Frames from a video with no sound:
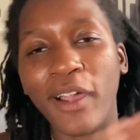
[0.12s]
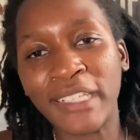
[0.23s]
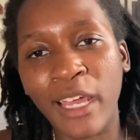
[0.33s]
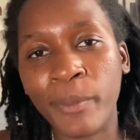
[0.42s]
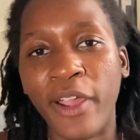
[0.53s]
did
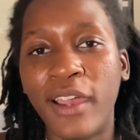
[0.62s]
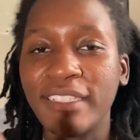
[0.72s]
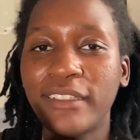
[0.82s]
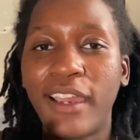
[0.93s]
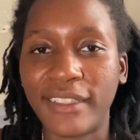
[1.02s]
Albert
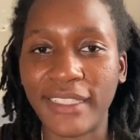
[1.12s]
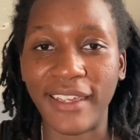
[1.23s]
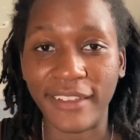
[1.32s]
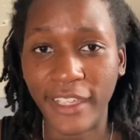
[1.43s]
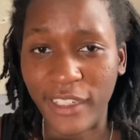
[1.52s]
Einstein say
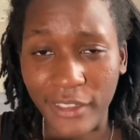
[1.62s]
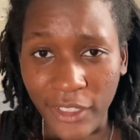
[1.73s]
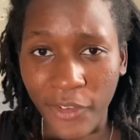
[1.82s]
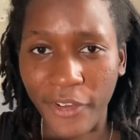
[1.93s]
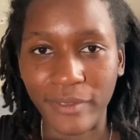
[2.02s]
thinking is
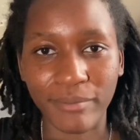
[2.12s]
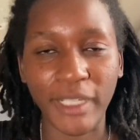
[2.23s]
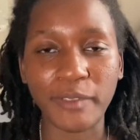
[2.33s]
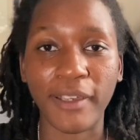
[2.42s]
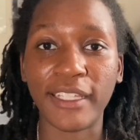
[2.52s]
hard?
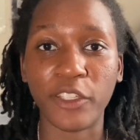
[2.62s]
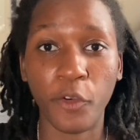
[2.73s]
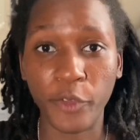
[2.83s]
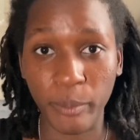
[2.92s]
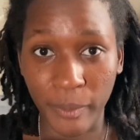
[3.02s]
That's why so
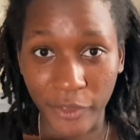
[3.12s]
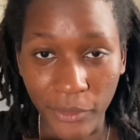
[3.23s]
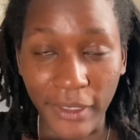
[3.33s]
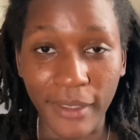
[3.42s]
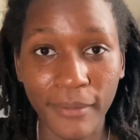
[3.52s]
few people do
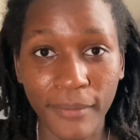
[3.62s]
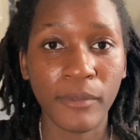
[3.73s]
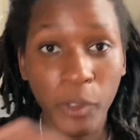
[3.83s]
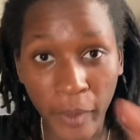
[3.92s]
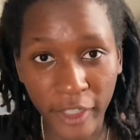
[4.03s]
it.
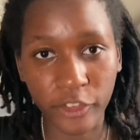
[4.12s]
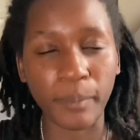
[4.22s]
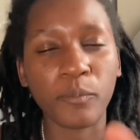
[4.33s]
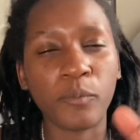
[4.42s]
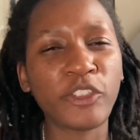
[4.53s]
Quick
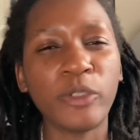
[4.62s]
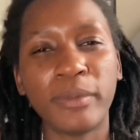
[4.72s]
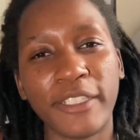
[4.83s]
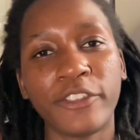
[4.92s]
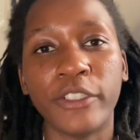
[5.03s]
question. What's 2
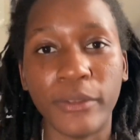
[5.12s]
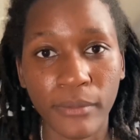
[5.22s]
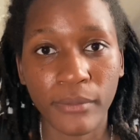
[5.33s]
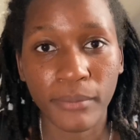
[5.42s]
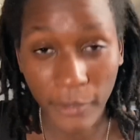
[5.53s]
plus 2?
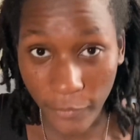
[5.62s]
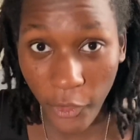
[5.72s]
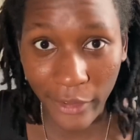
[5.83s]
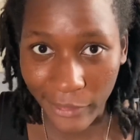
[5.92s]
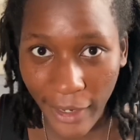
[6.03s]

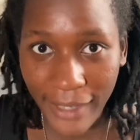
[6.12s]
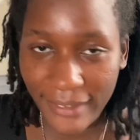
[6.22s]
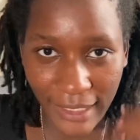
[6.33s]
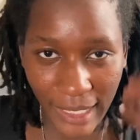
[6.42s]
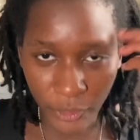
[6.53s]
4, right?
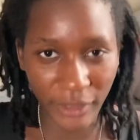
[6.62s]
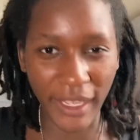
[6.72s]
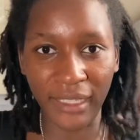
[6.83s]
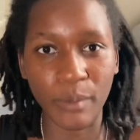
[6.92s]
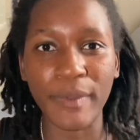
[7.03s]
That came to your
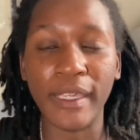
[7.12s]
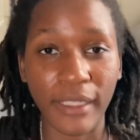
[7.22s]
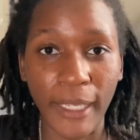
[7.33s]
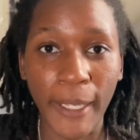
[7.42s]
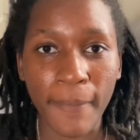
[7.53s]
head
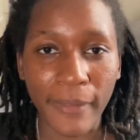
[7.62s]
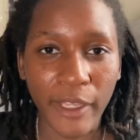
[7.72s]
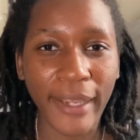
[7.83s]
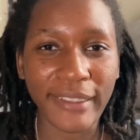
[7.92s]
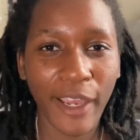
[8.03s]
immediately.
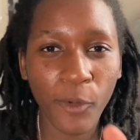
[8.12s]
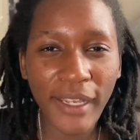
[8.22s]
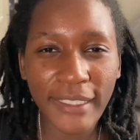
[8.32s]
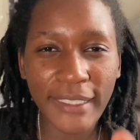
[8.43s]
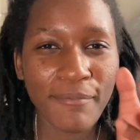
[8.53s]
Alright, now
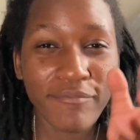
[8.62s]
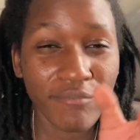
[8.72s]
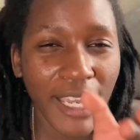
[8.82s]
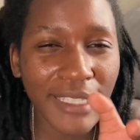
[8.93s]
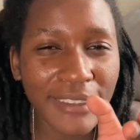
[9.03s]
what's
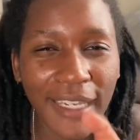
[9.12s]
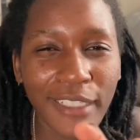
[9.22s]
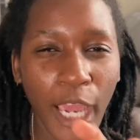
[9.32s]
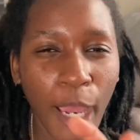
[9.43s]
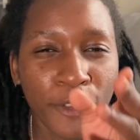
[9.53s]
98
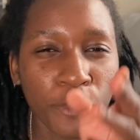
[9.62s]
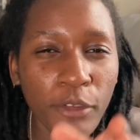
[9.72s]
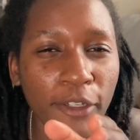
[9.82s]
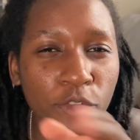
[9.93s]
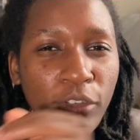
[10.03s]
times
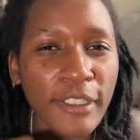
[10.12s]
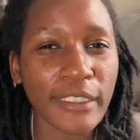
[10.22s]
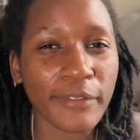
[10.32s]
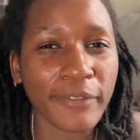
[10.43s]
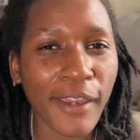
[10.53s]

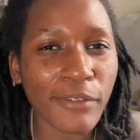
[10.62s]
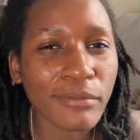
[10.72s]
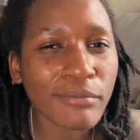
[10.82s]
365?